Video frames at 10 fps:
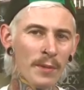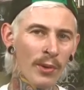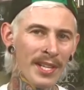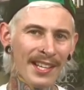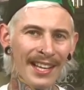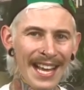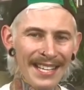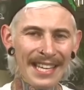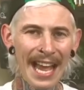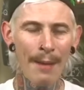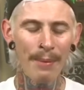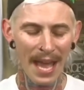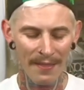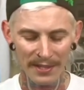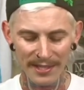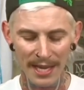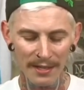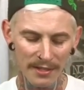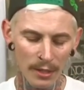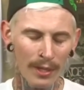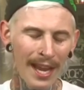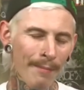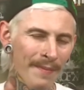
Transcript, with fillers: between the glass cap and the stainless steel cap.